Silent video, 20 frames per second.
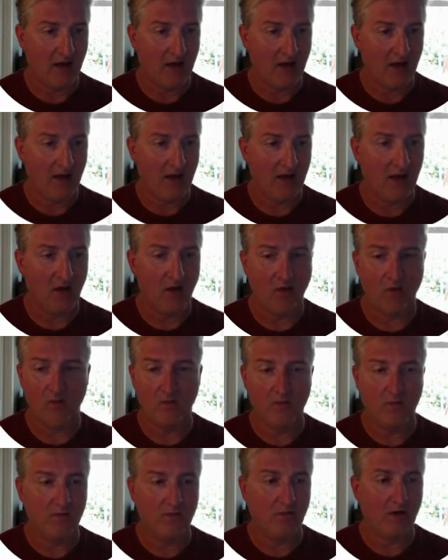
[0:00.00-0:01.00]
hello,
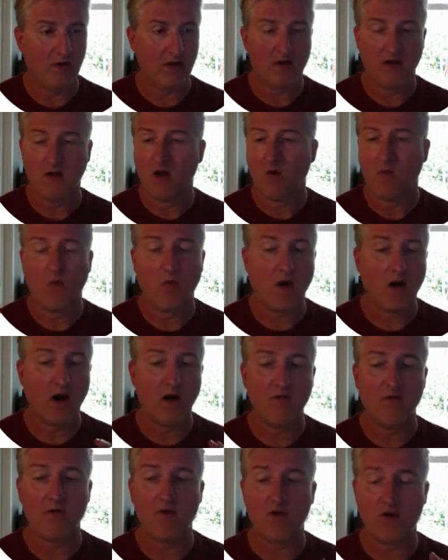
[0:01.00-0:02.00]
right?
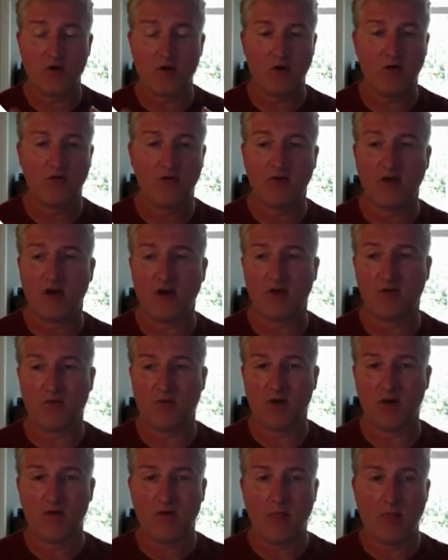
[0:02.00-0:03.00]
Whatever your site is,
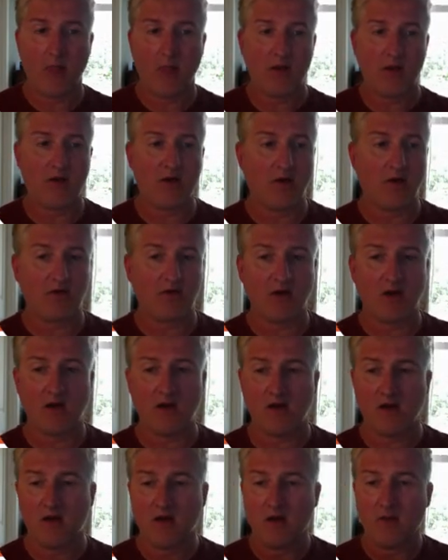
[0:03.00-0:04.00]
right? You can
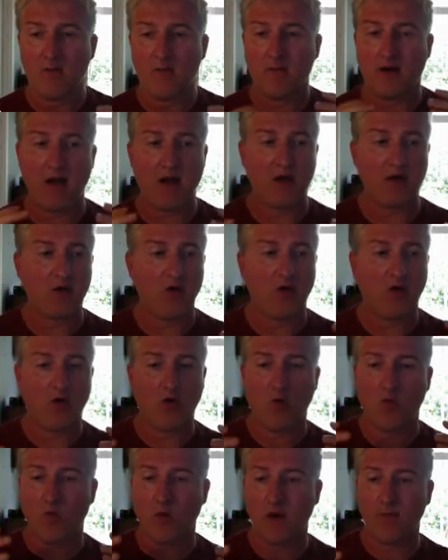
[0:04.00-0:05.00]
say
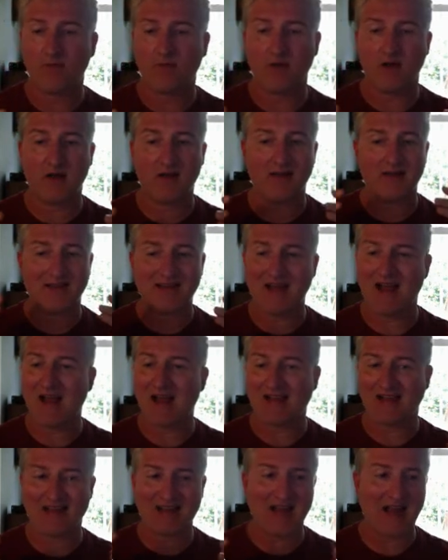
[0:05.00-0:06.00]

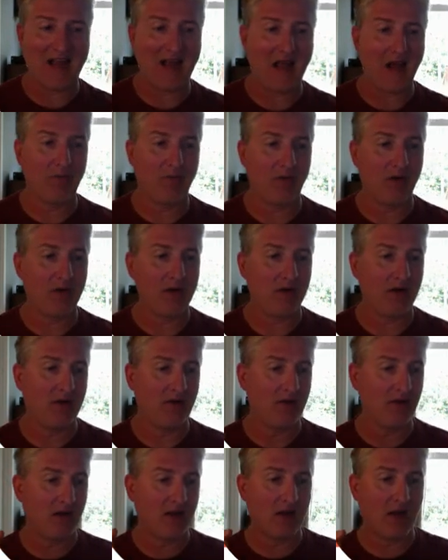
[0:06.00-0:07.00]
mycoolwebsite.com, right? And
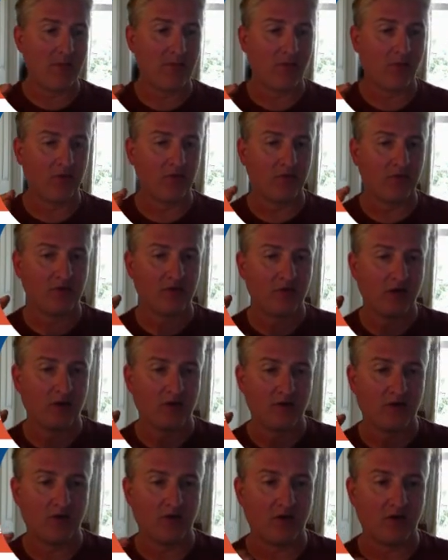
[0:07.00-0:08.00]
then that person is going to
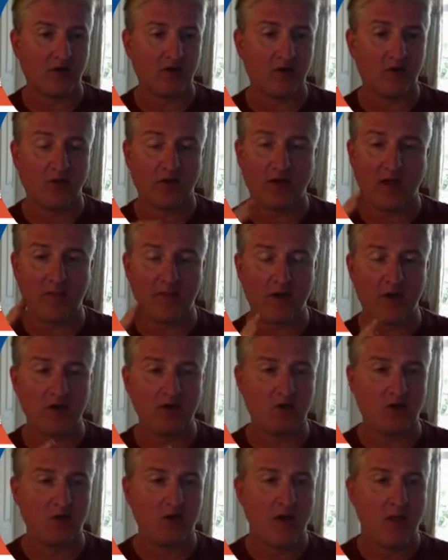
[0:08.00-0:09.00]
sit there and go to that page
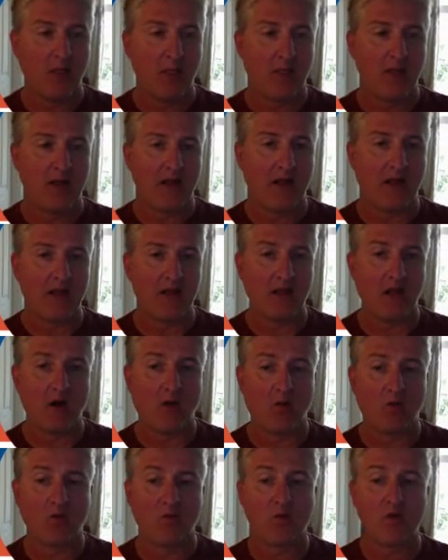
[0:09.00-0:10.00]
here, and it'll
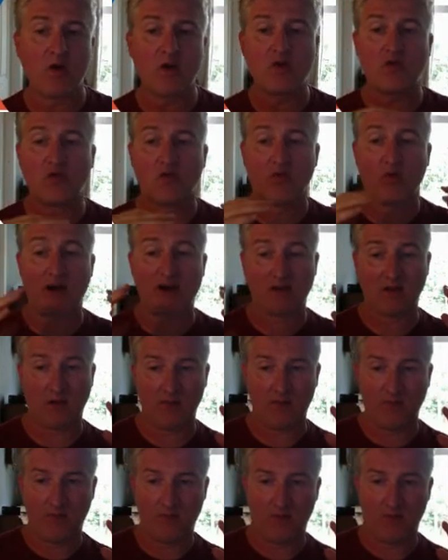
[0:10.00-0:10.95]
redirect them